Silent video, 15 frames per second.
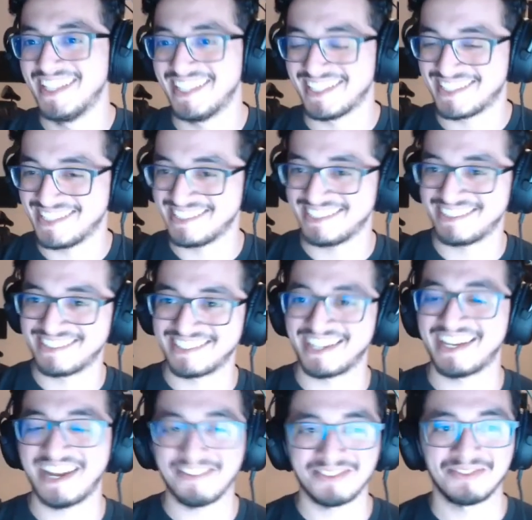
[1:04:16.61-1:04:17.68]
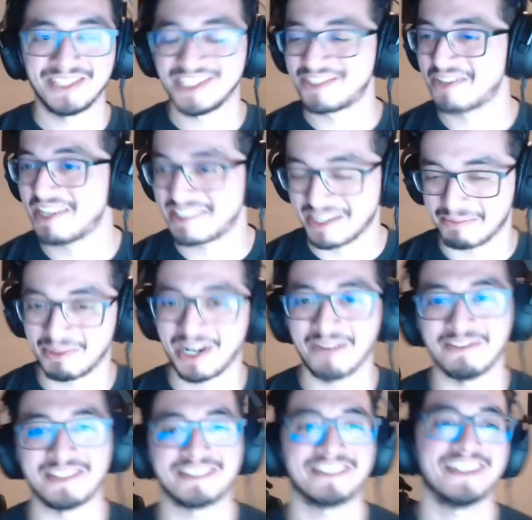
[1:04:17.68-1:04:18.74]
Like, I have some good traits, I
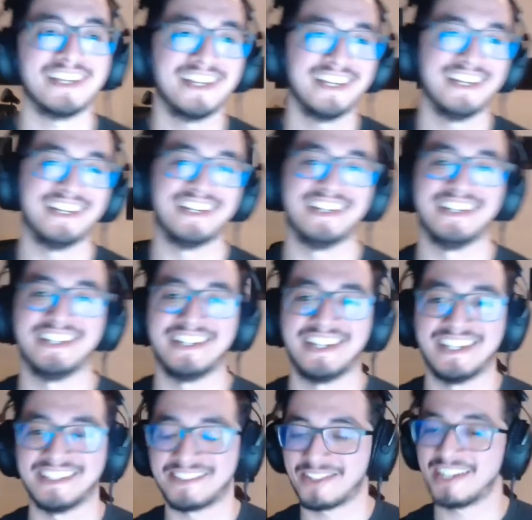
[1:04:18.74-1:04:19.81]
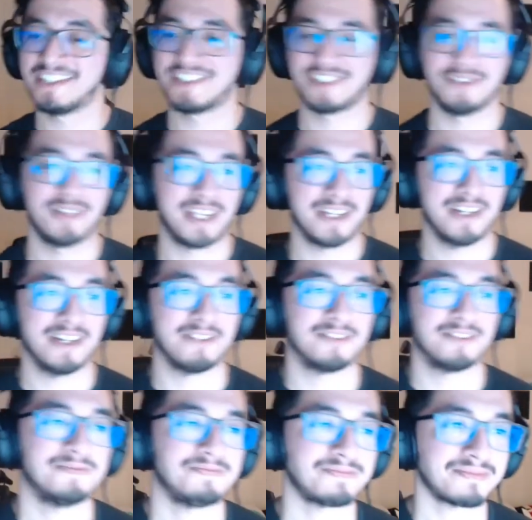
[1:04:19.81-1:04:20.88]
promise. And trying to show that off.